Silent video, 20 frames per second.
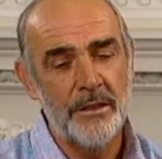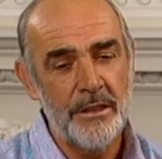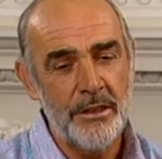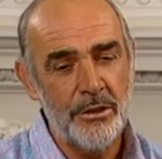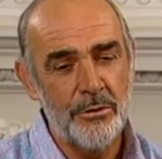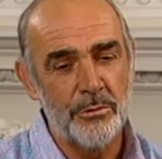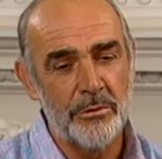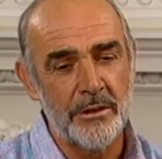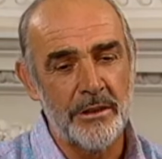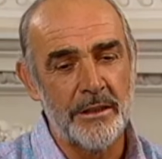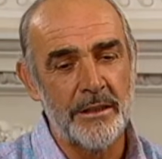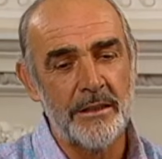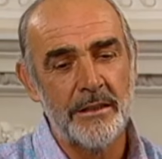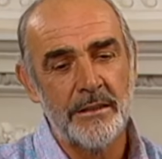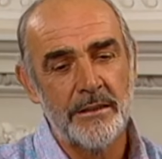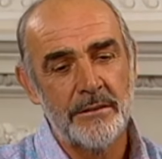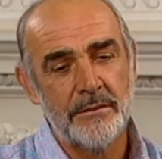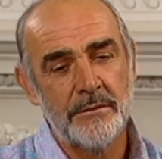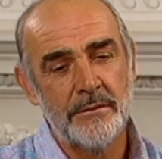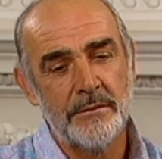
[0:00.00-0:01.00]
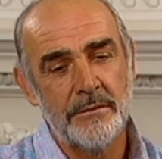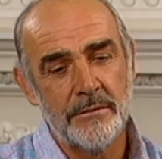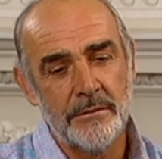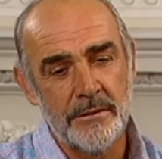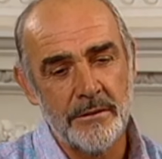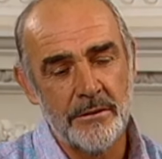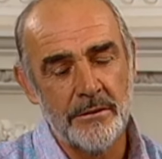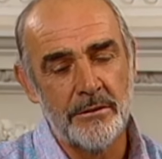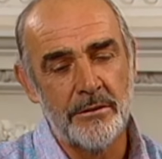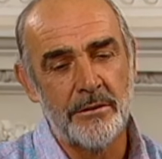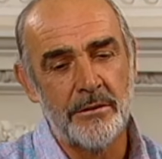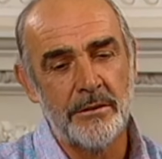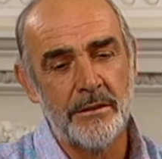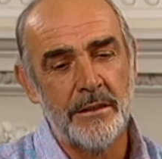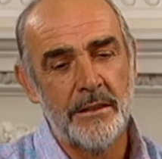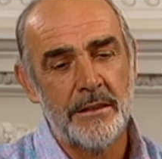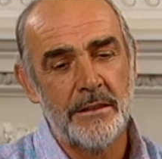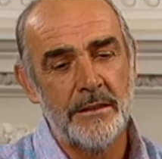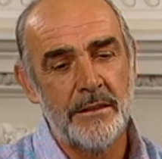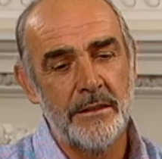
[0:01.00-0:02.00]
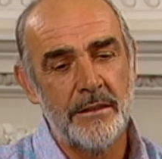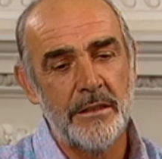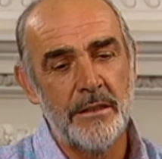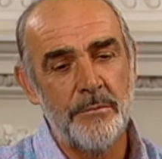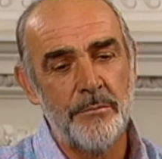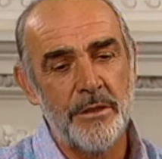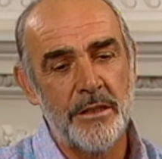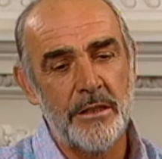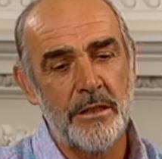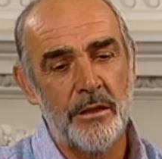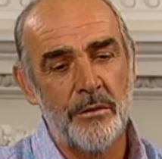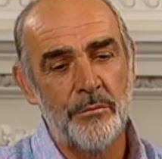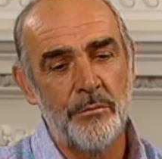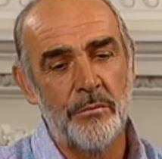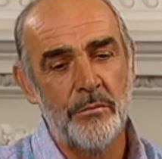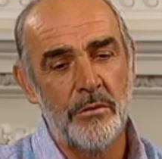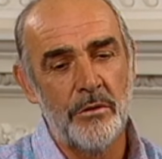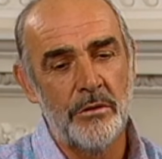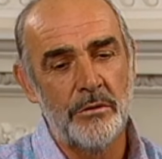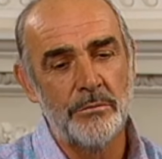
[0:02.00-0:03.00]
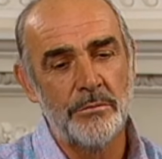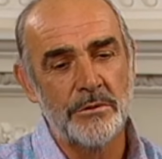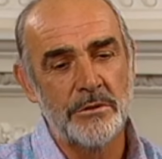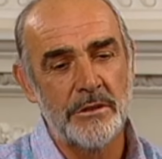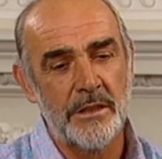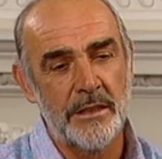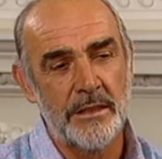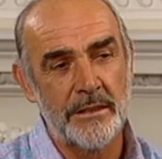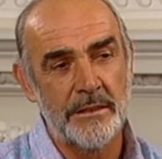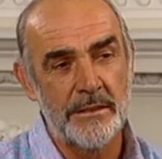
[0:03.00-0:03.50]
equally, going along, that they become almost like a